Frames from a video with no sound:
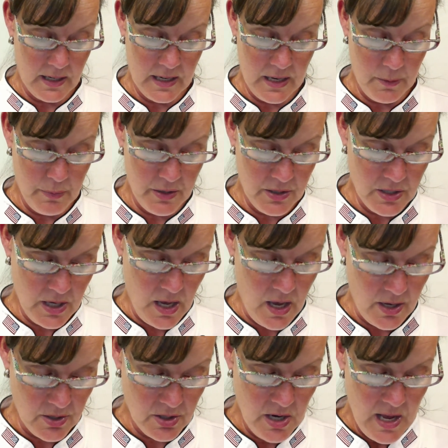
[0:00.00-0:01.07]
Keep in
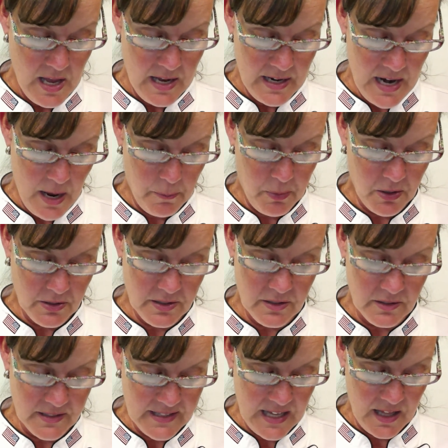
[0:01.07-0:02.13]
touch. Now, personal
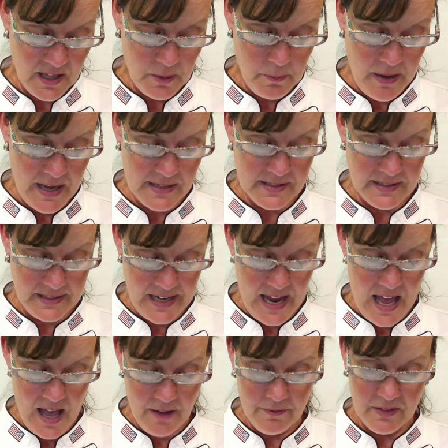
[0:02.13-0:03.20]
selling by
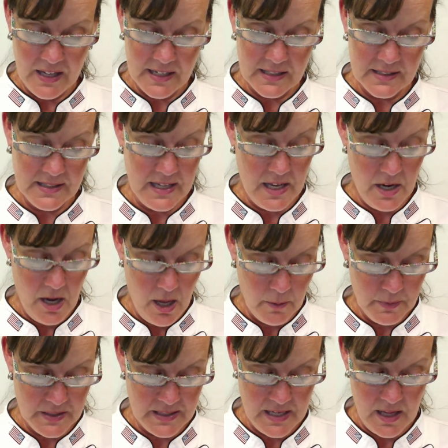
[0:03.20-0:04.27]
staff, like I said,
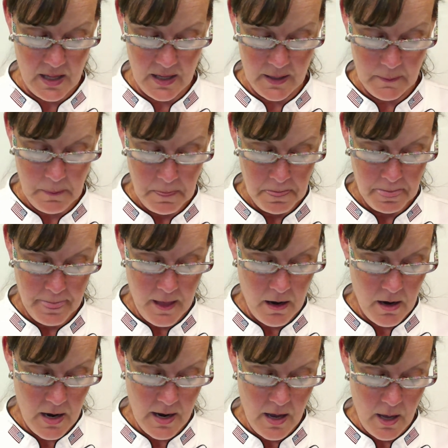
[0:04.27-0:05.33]
upselling. All
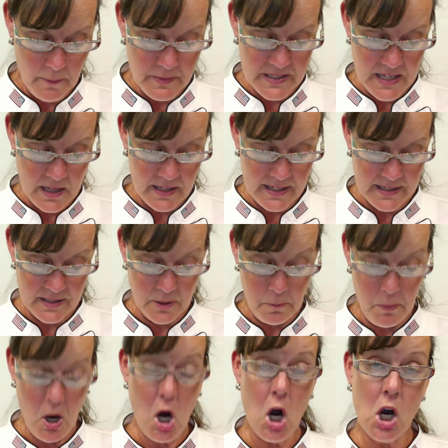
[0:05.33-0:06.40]
right, upselling is a
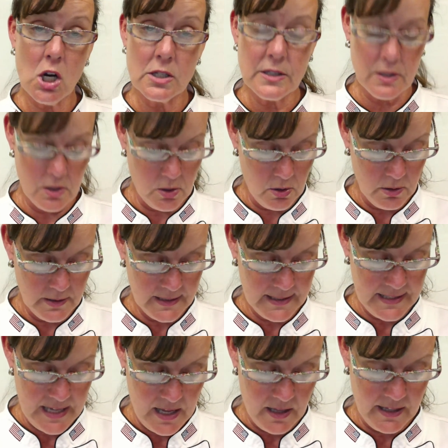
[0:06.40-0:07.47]
personal
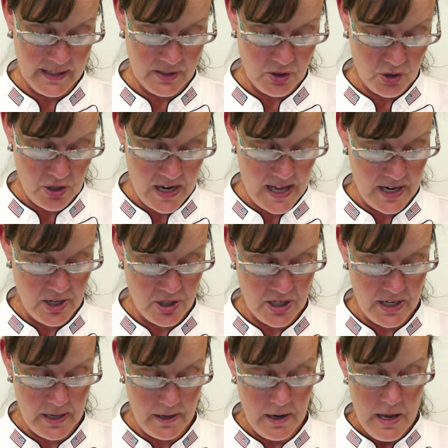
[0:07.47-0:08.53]
selling
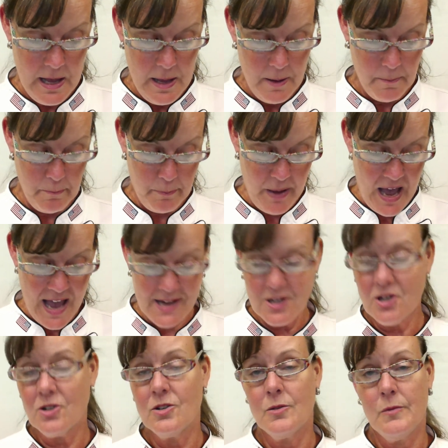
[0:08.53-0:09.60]
strategy by
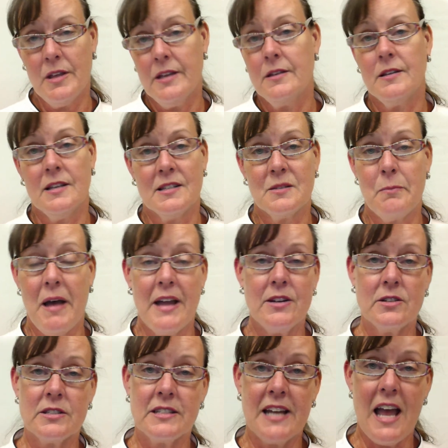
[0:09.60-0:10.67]
your, it's by your
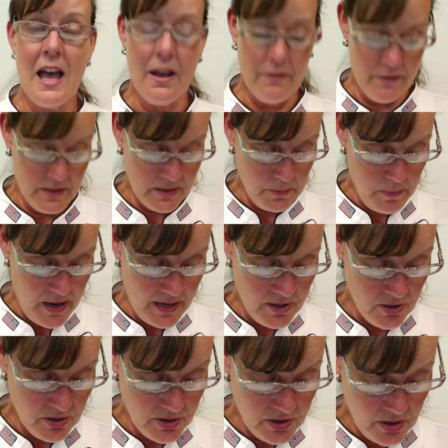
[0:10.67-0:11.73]
staff, it's by
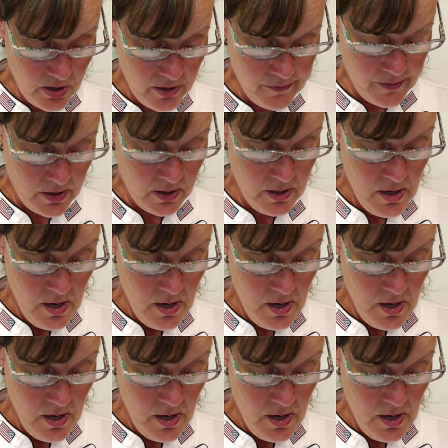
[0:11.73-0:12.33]
your server.